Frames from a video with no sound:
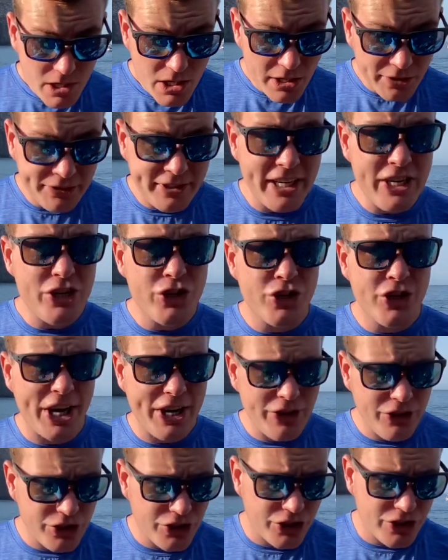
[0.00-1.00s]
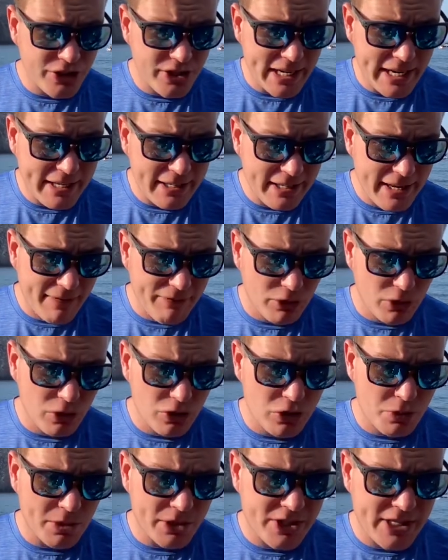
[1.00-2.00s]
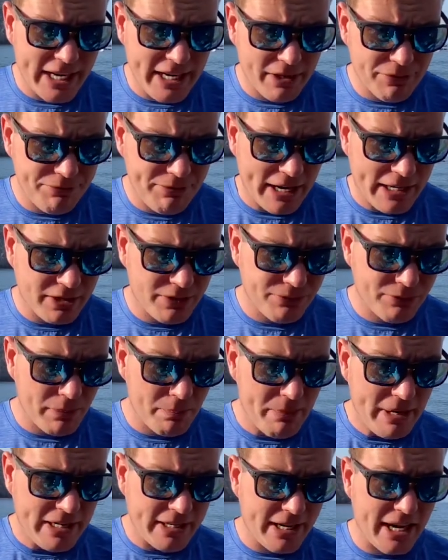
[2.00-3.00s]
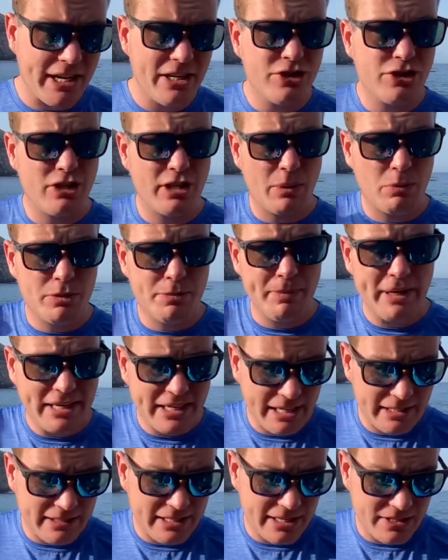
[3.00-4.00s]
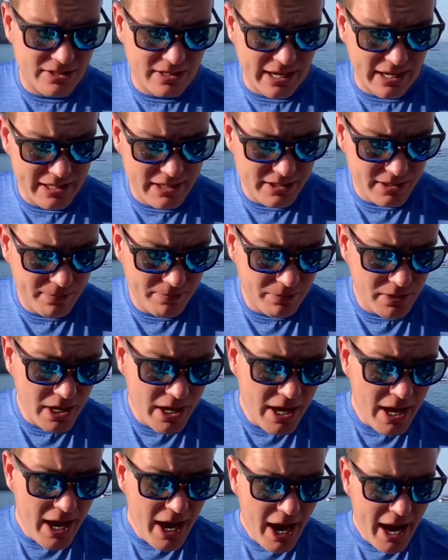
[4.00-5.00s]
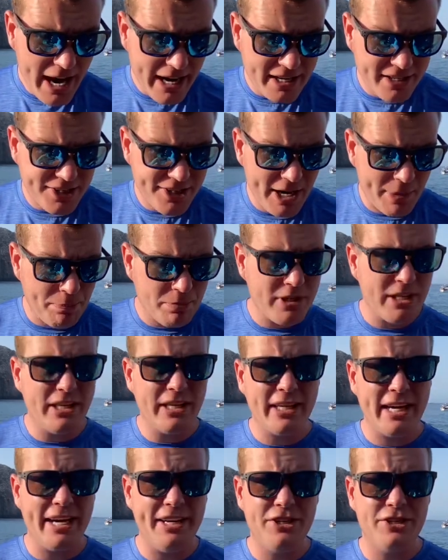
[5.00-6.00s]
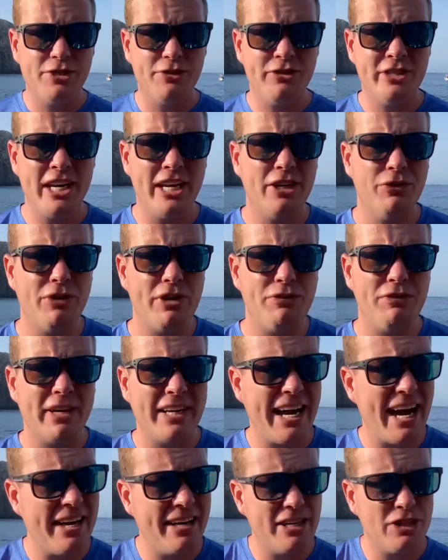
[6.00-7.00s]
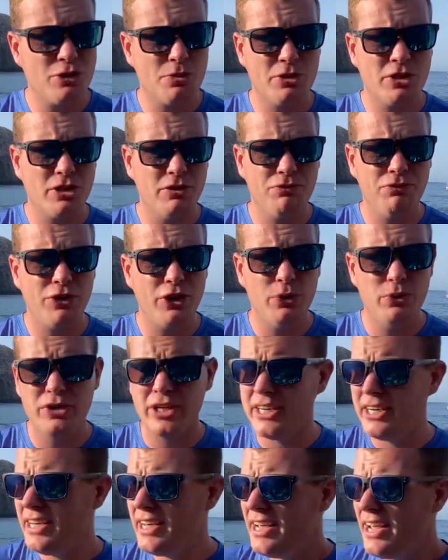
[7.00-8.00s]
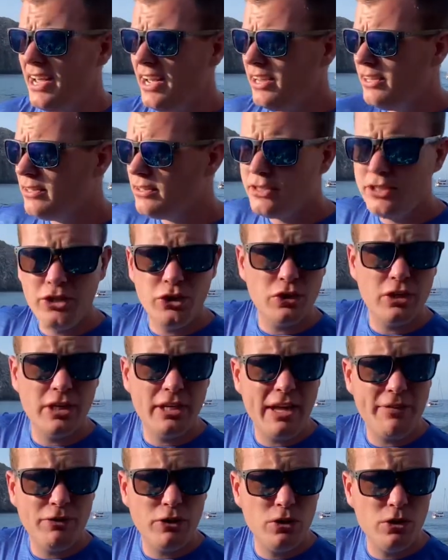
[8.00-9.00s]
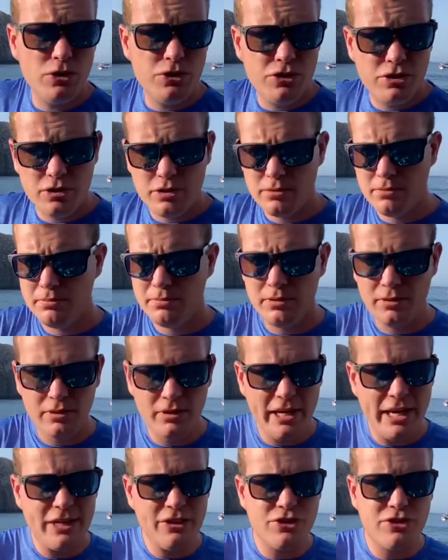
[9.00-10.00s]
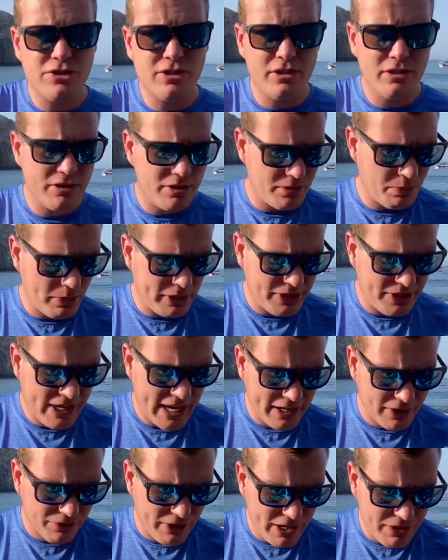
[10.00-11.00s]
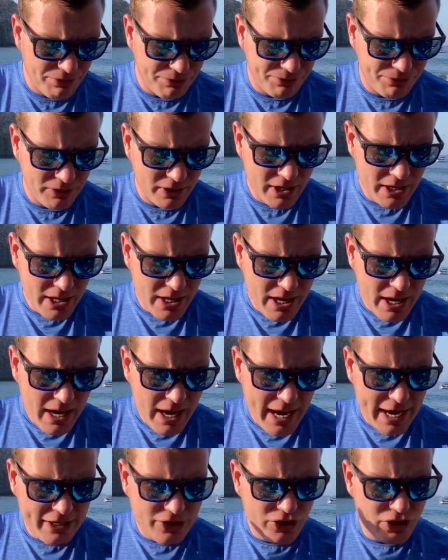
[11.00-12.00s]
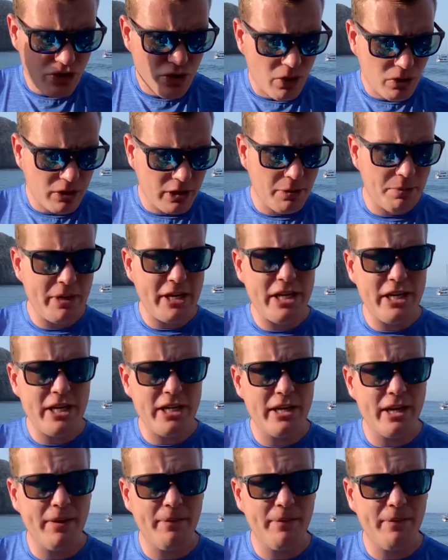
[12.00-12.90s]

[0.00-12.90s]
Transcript: These changes in levels will take effect from midnight, so that was midnight last night, except in the case of Tenerife. Again, this was confusing. The other levels instant with Tenerife, it's not going to be